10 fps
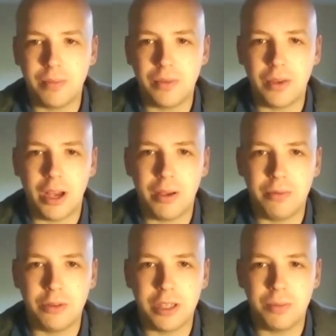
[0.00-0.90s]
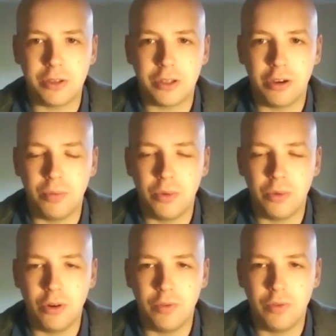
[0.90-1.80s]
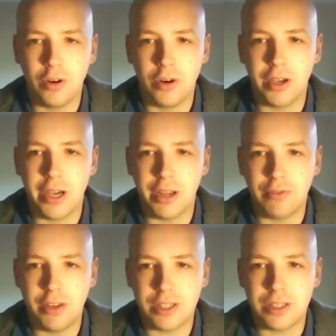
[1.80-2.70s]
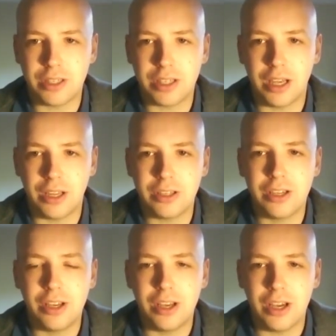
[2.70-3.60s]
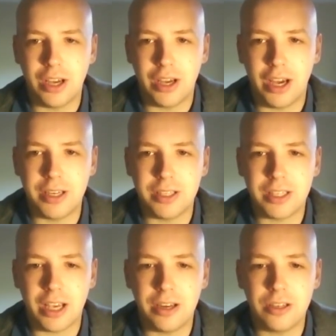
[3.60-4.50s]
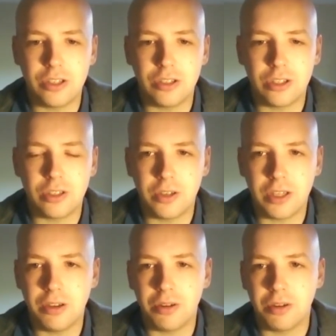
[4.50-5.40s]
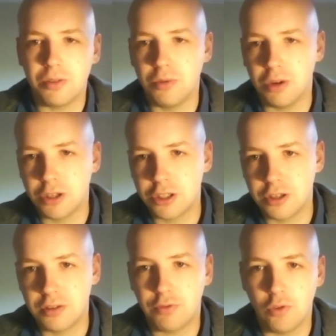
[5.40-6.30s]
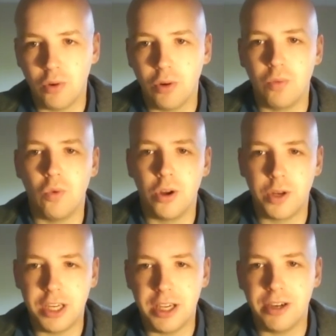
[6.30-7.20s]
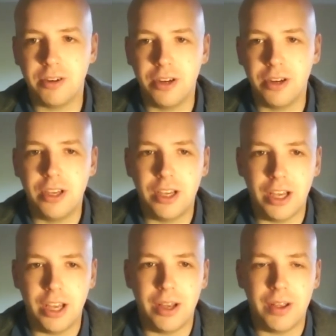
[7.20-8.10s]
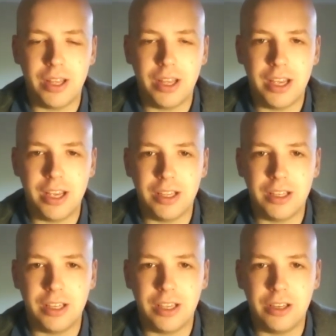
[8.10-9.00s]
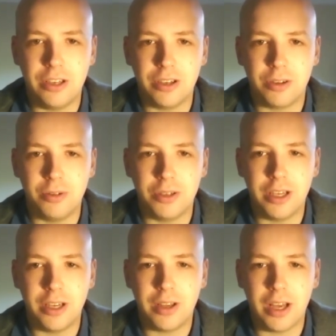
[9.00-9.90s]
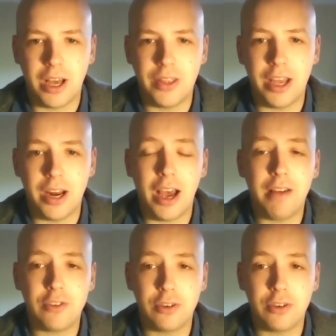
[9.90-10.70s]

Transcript: I was able to come over and visit, and I decided to study Russian for 1 year in Yakutia, and then after